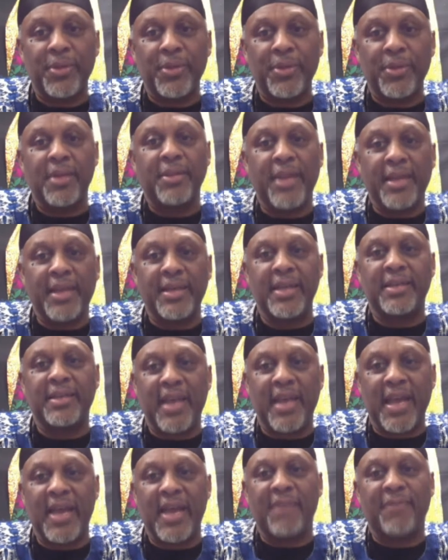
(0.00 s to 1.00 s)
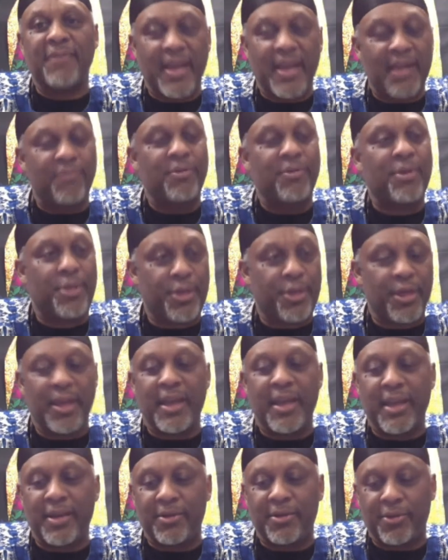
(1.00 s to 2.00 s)
They need to have
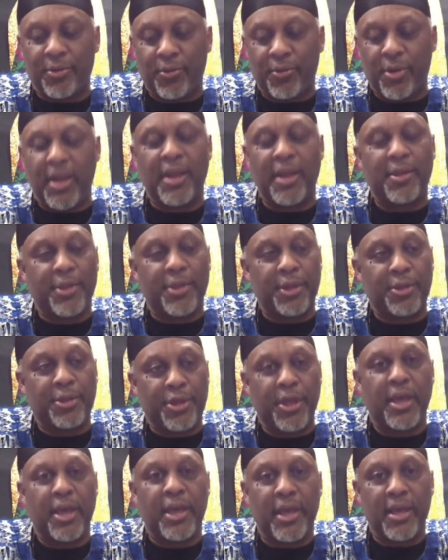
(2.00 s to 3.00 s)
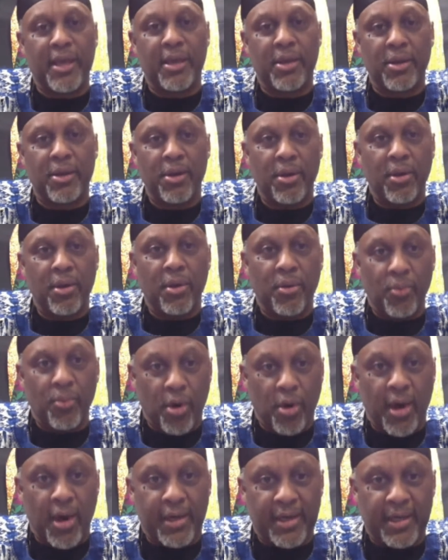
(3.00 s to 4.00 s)
everything the way that they
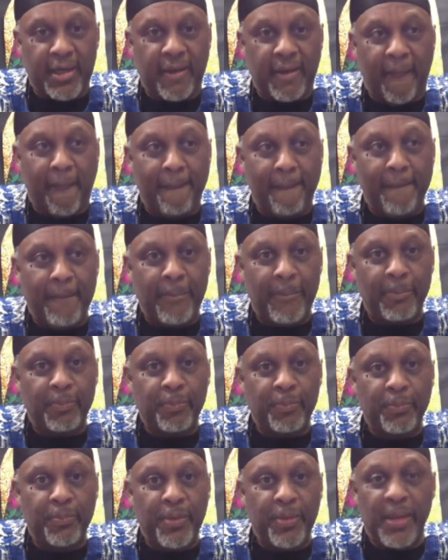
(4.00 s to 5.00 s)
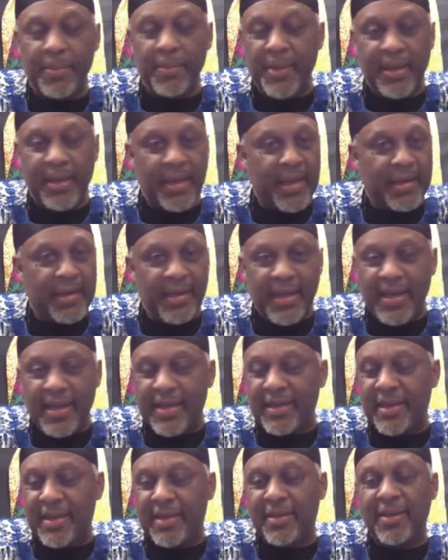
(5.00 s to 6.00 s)
want it. I mean, and
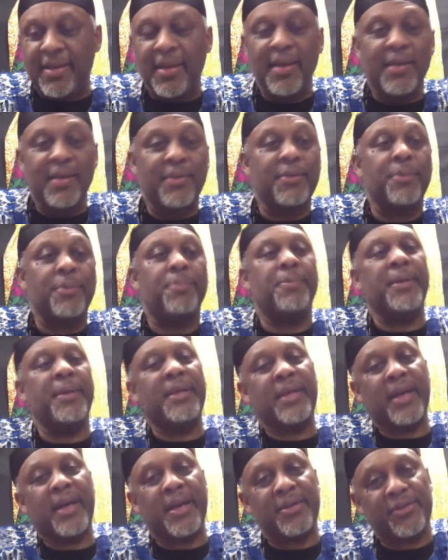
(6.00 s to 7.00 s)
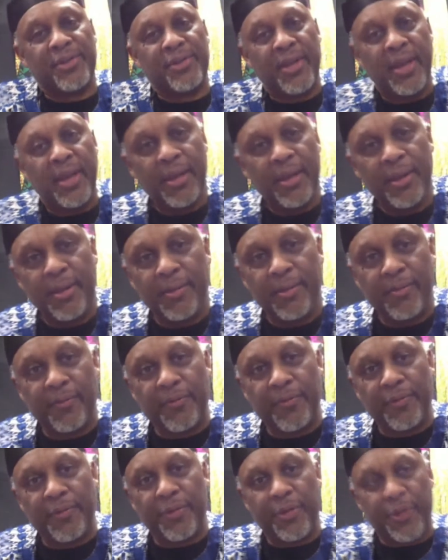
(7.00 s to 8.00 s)
any because
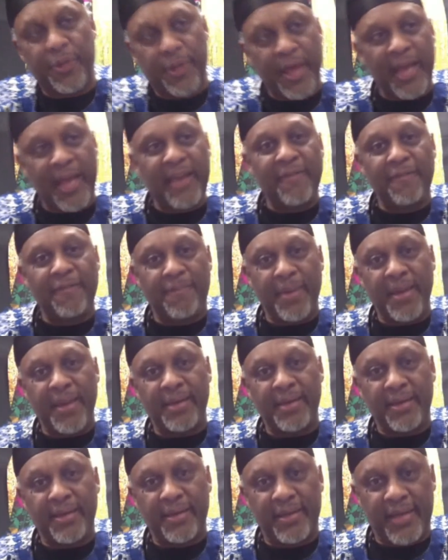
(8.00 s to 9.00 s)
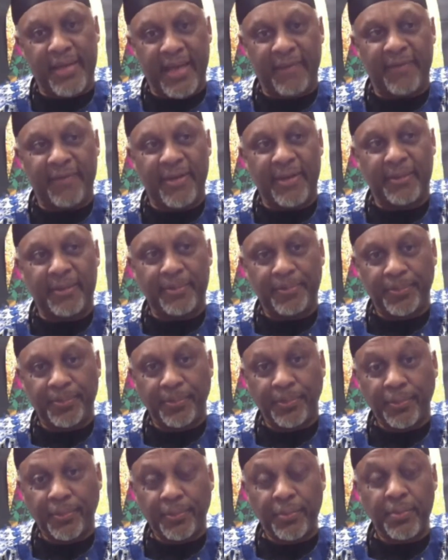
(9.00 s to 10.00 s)
they've been given
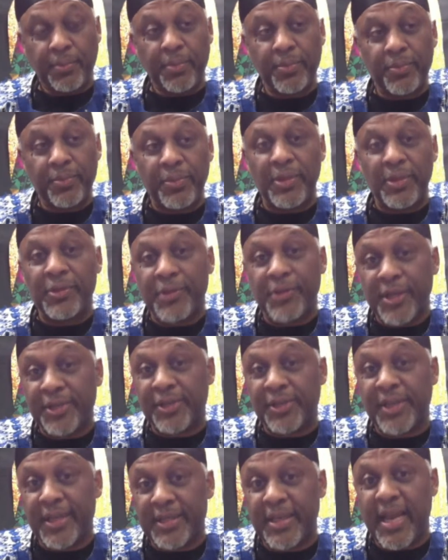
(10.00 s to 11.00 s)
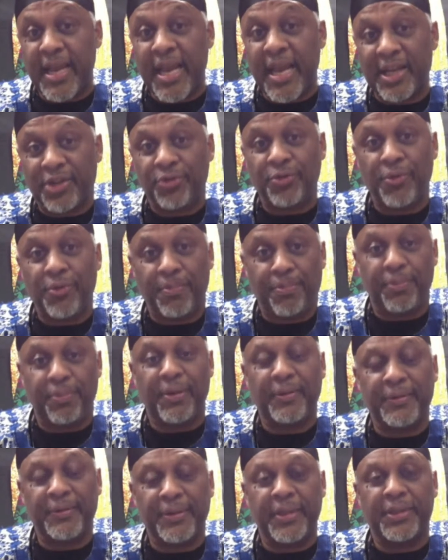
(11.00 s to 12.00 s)
this unnatural
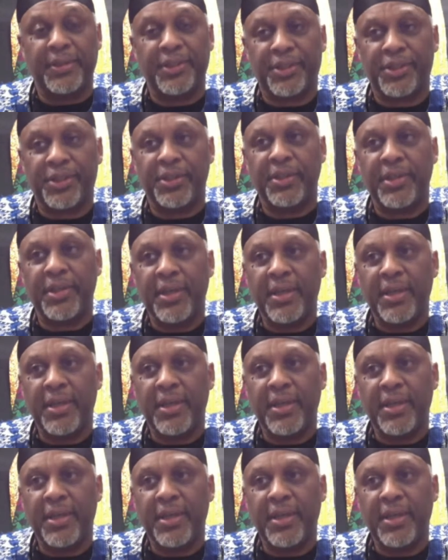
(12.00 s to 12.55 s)
privilege.